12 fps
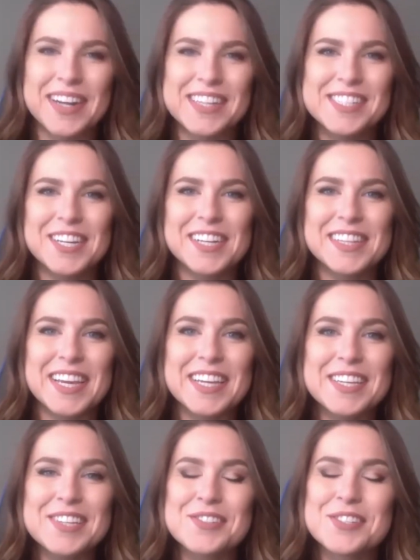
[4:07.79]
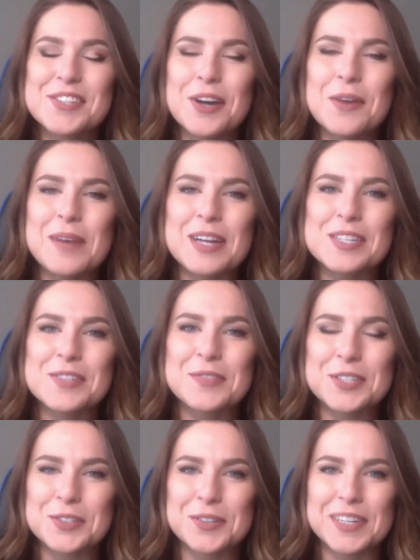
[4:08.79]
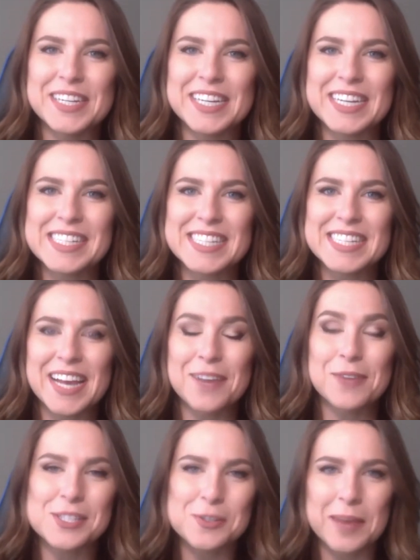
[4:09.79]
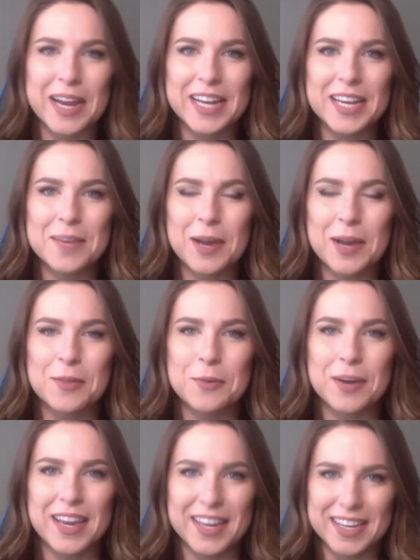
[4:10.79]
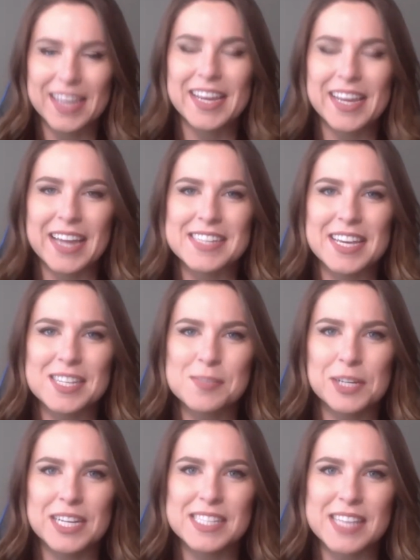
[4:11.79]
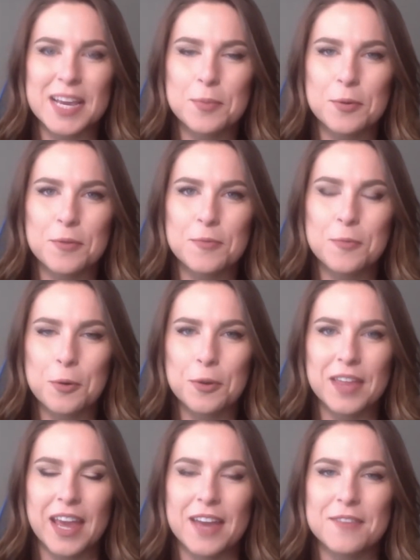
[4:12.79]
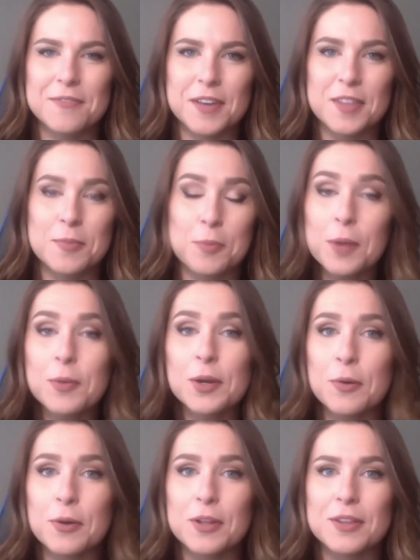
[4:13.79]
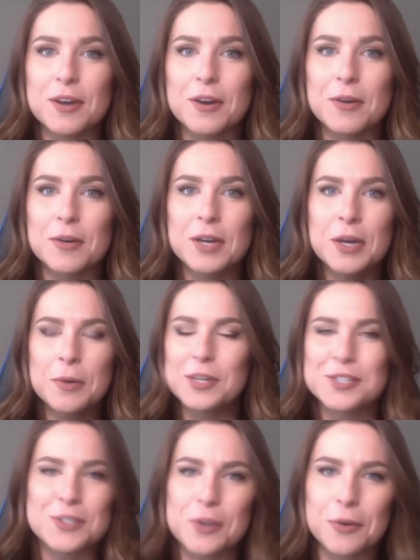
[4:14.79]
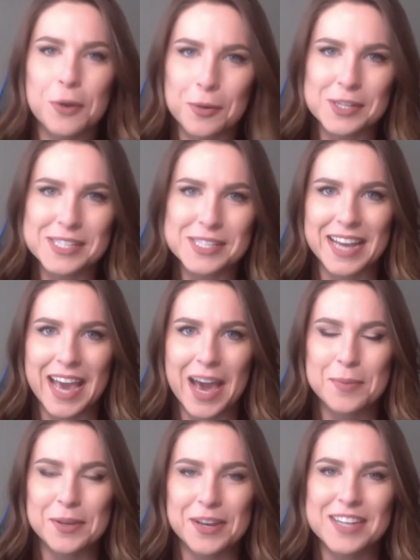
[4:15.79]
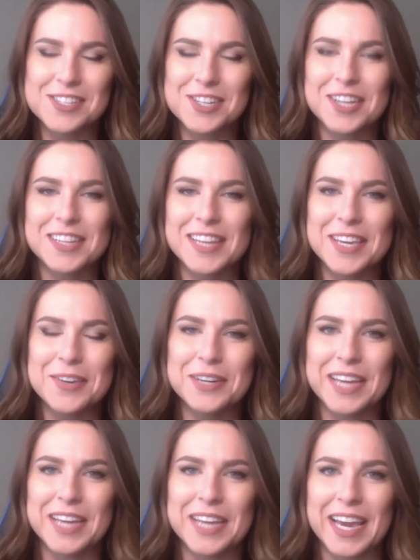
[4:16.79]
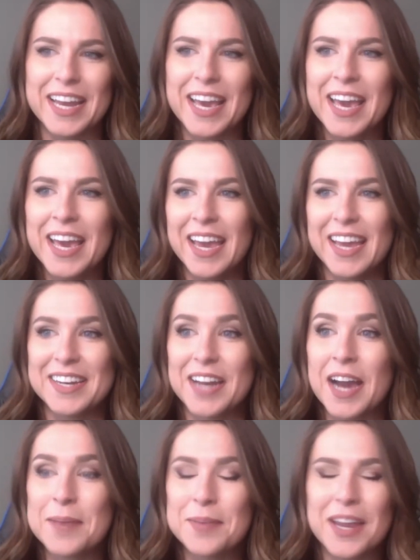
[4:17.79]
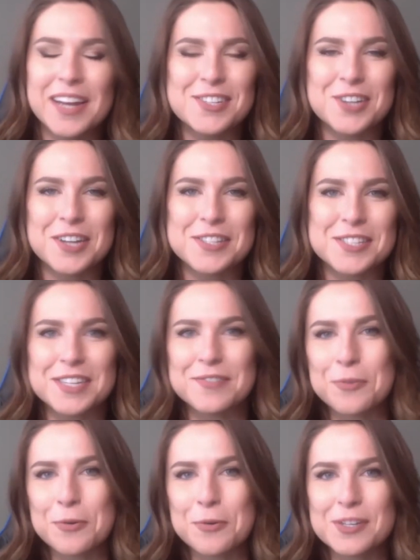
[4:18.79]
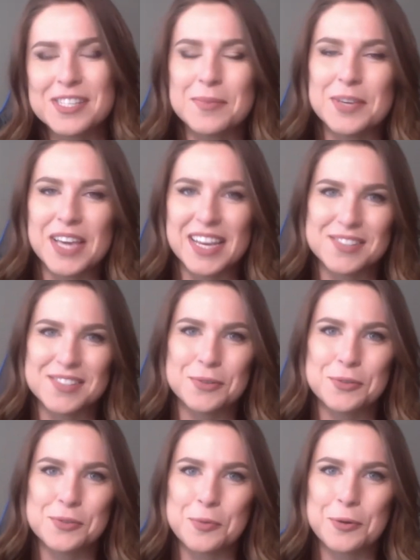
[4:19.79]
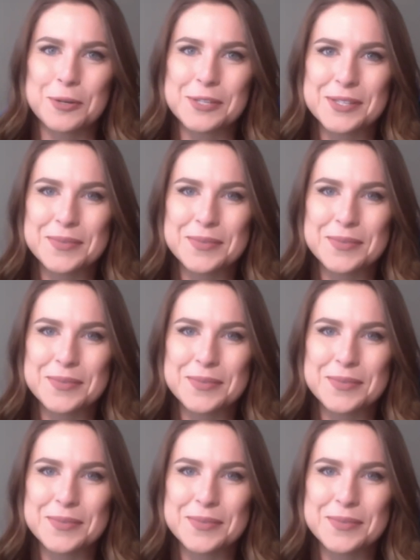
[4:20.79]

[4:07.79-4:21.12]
Chuck, thank you so much for joining us today. WrestleMania, by the way, again, takes place April 4th and 5th. Pre-recorded, though, we just don't know what's going to happen yet. Chuck, thank you again. And I'm Katie Johnston for CBS Local Sports.